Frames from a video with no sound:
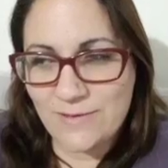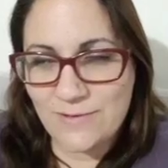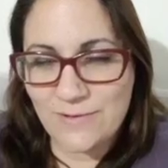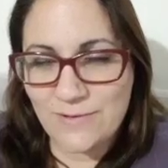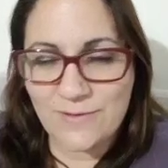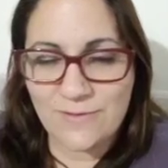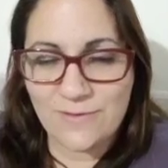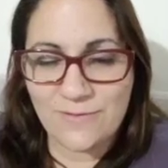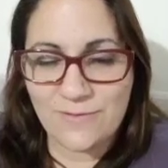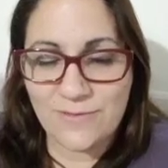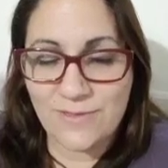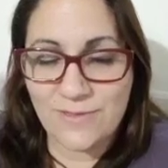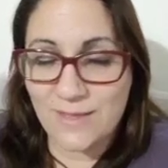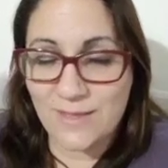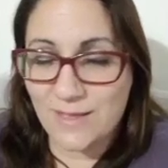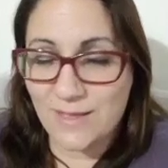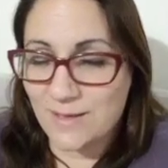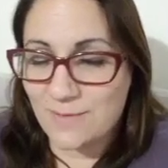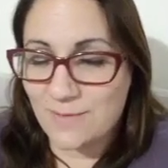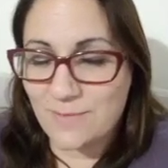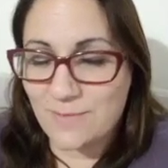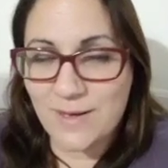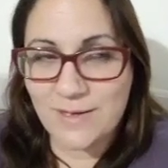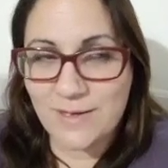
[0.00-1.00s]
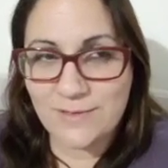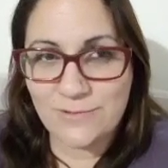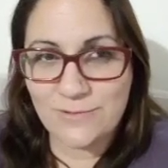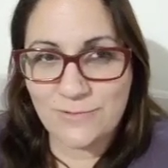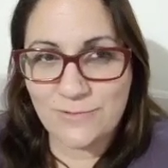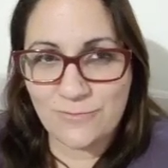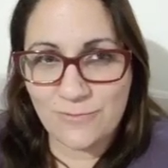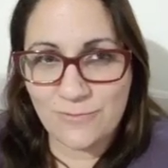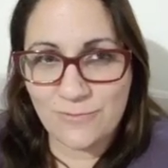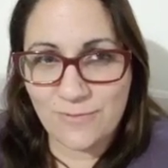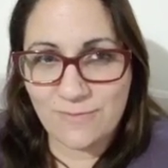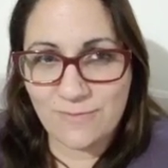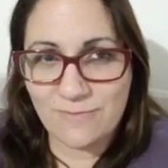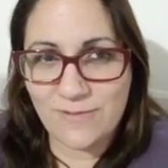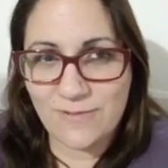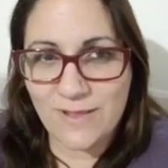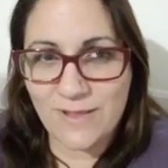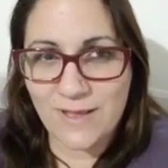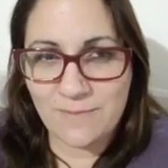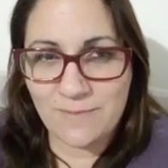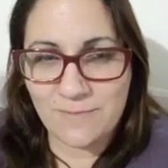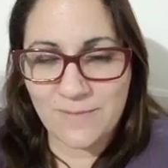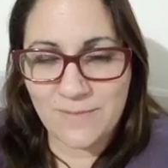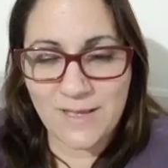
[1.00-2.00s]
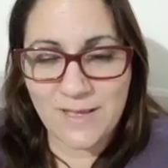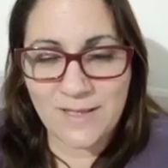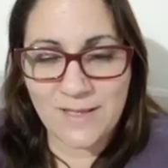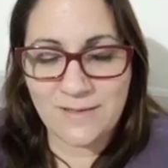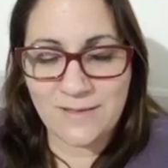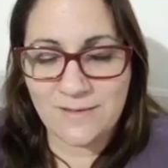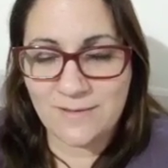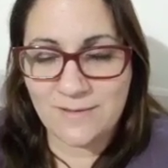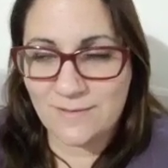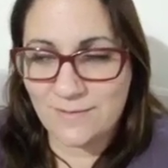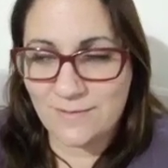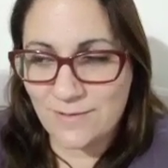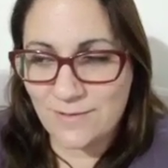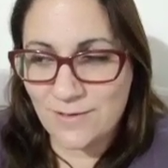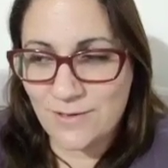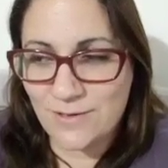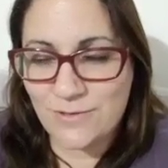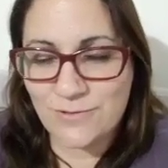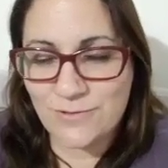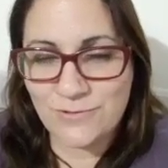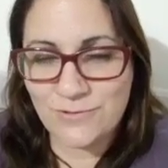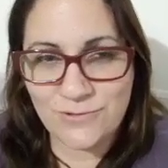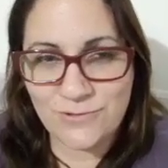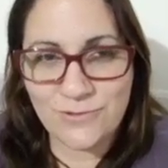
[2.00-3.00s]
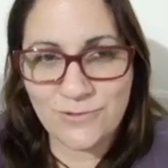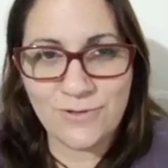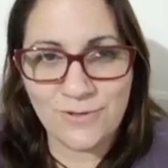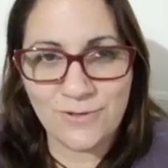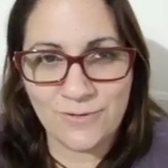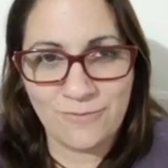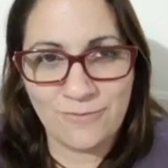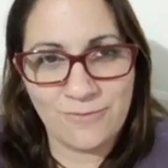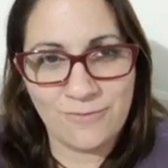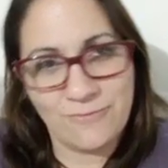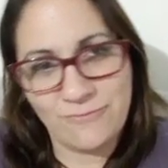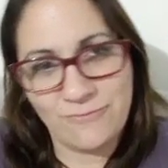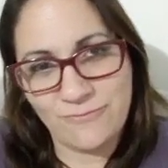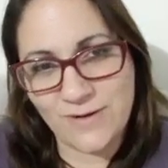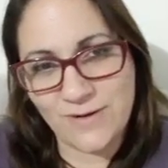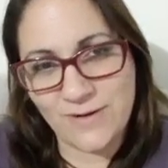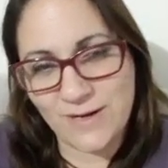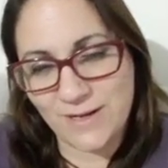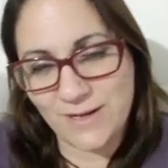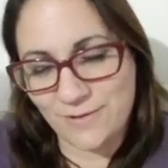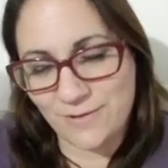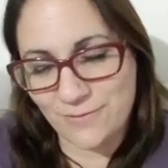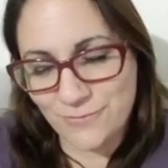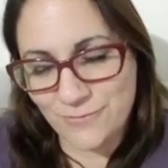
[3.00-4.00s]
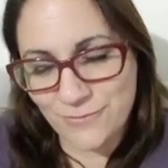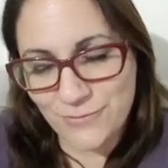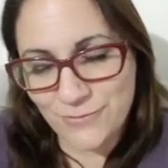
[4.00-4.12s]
you can think about your twin flame and they usually will feel you.